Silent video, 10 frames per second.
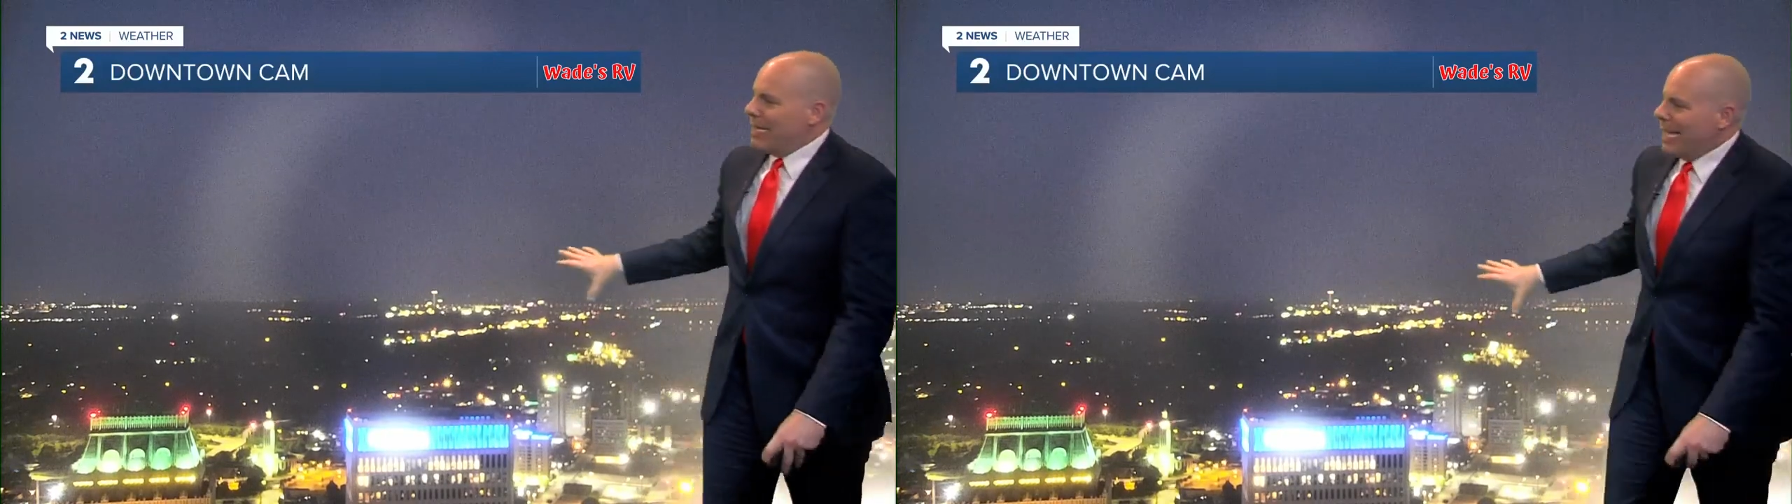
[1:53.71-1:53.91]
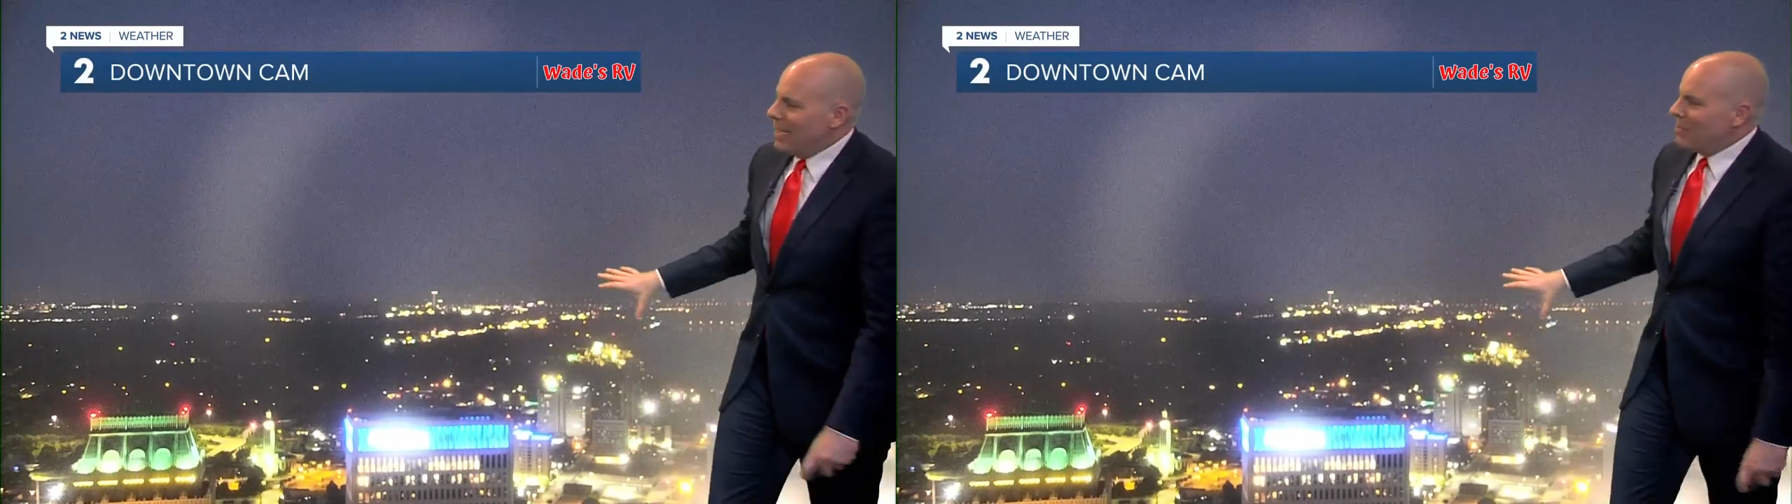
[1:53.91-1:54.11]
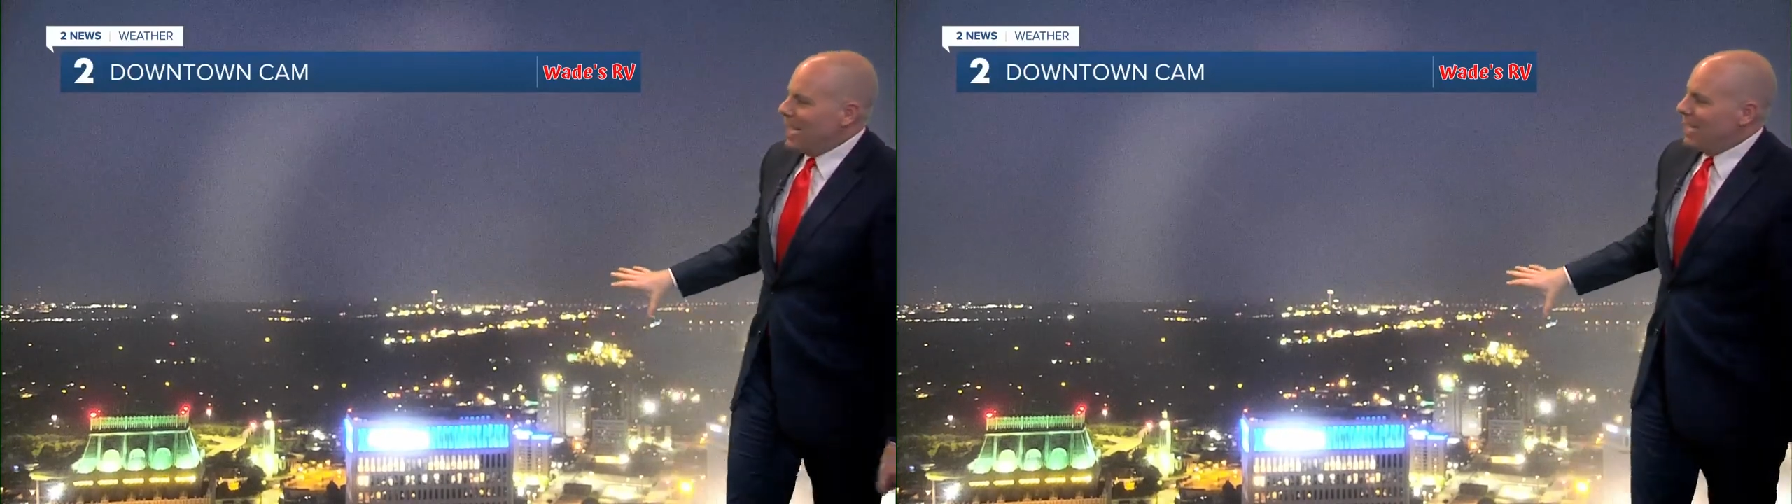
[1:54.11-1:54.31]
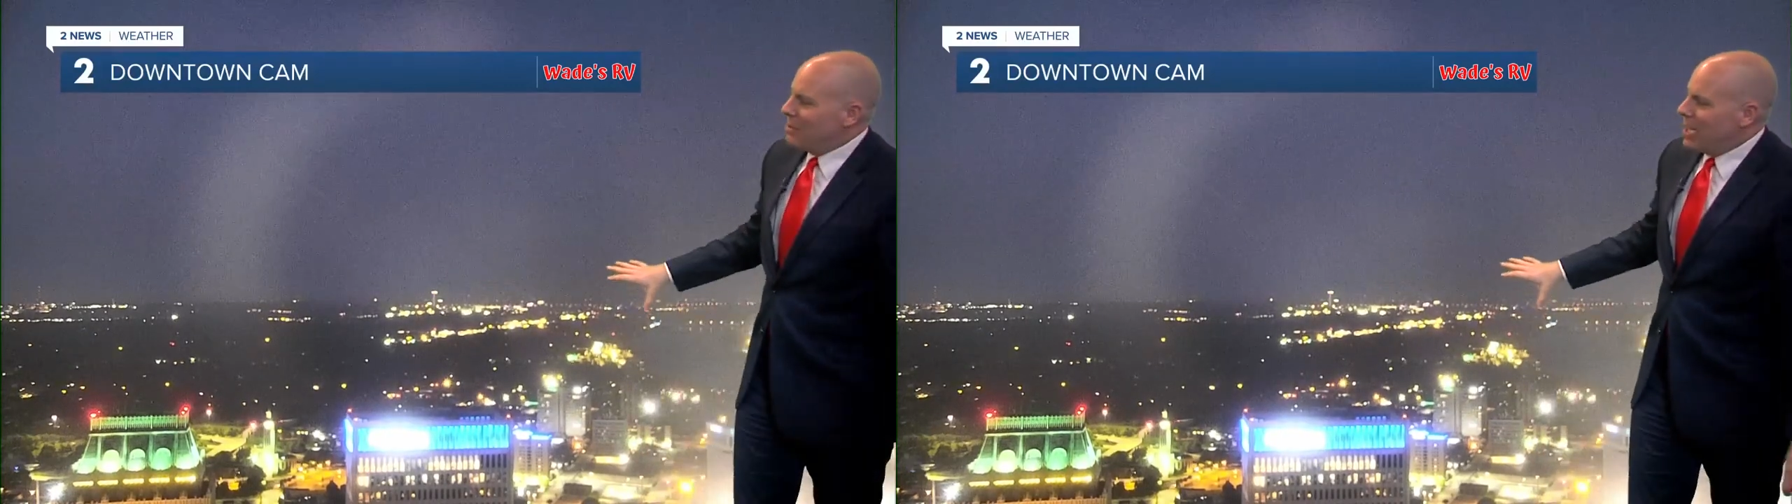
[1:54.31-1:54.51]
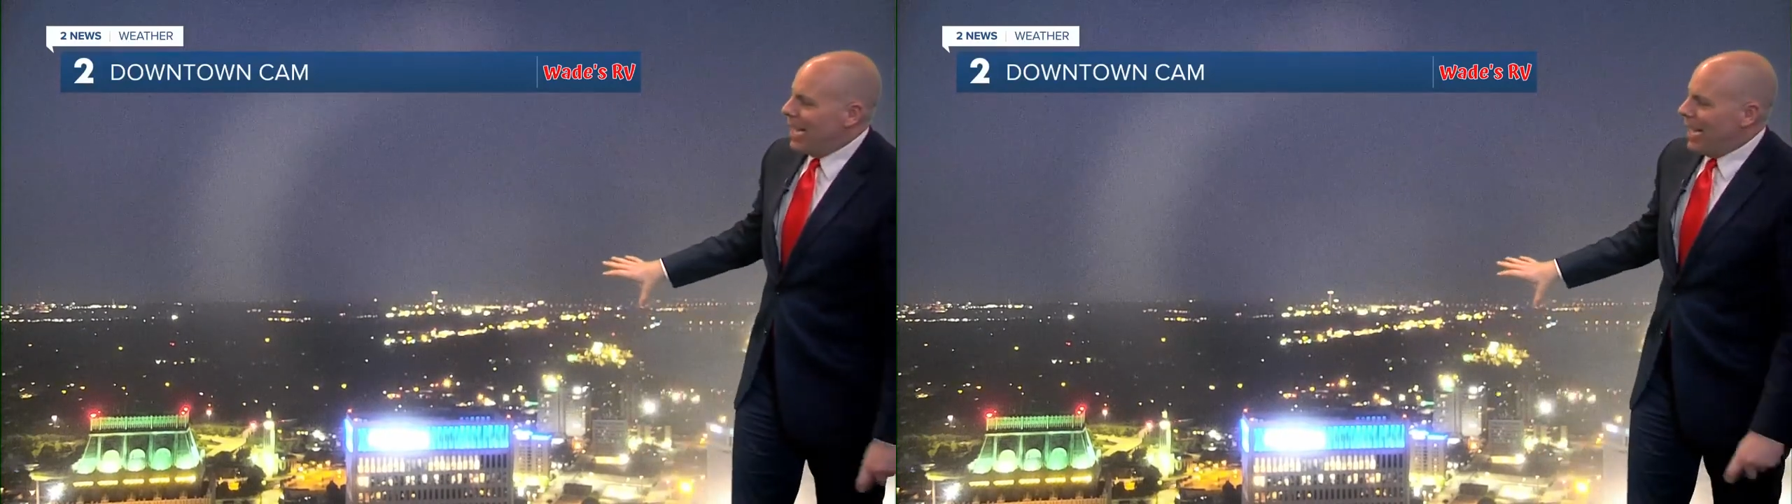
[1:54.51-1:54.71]
now
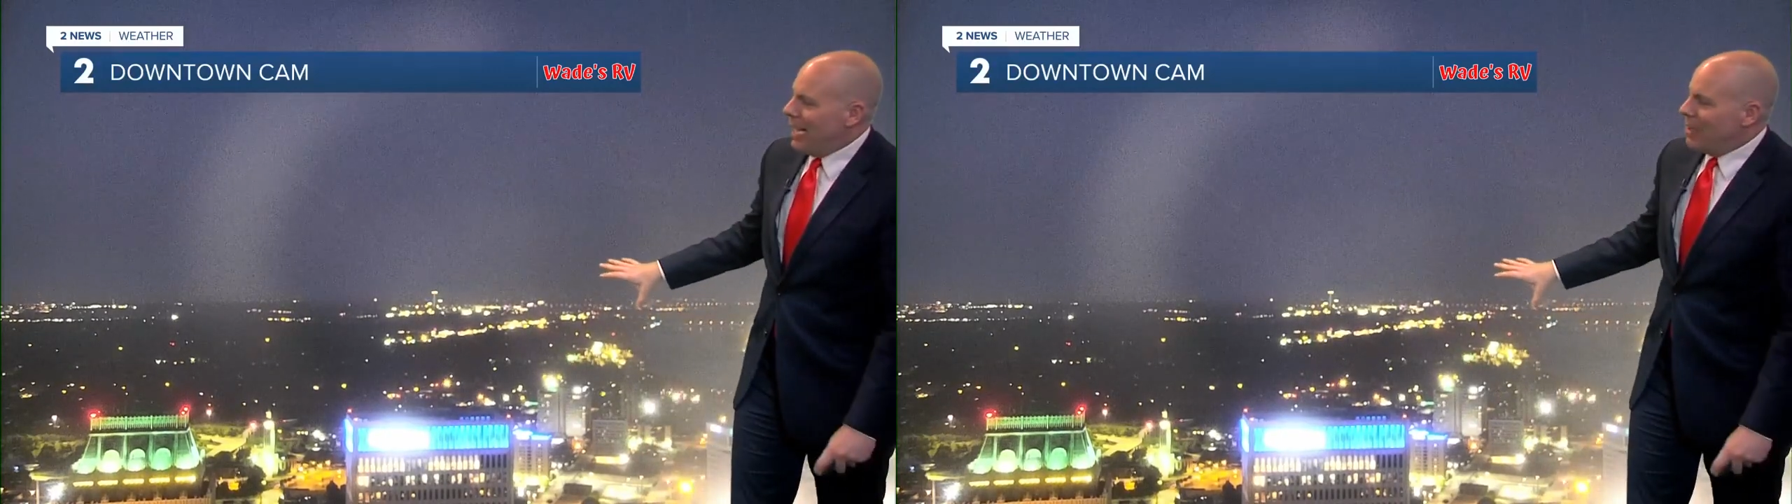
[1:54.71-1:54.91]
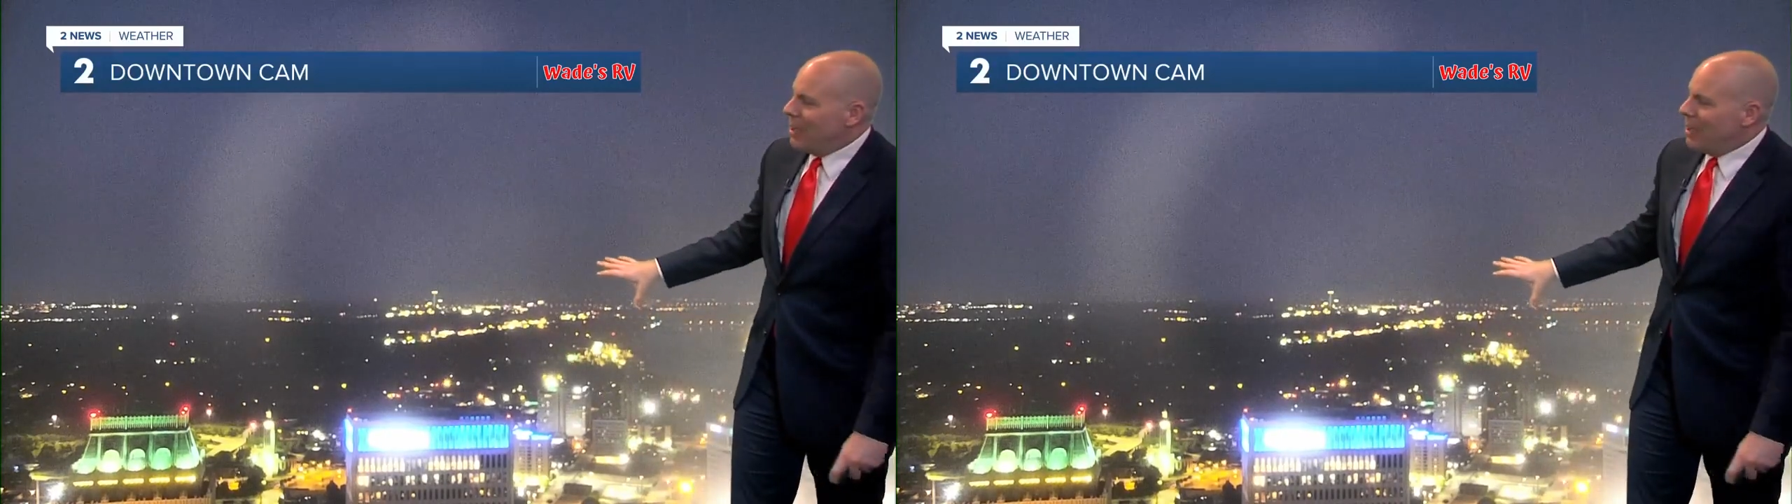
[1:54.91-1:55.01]
downtown